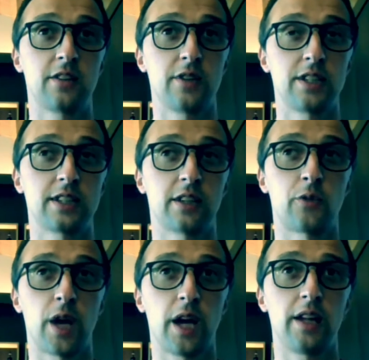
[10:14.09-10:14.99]
There is a
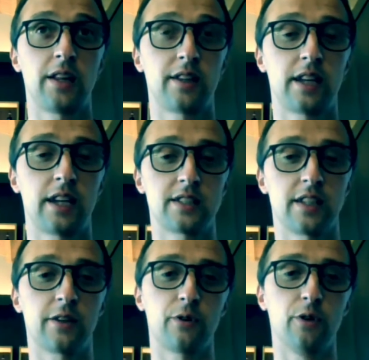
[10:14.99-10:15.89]
great
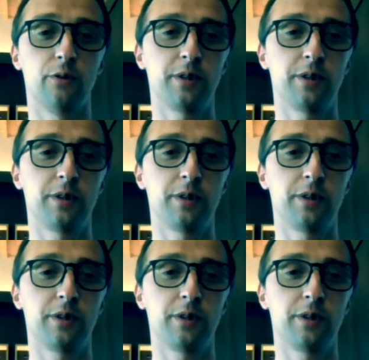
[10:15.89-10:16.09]
tasting room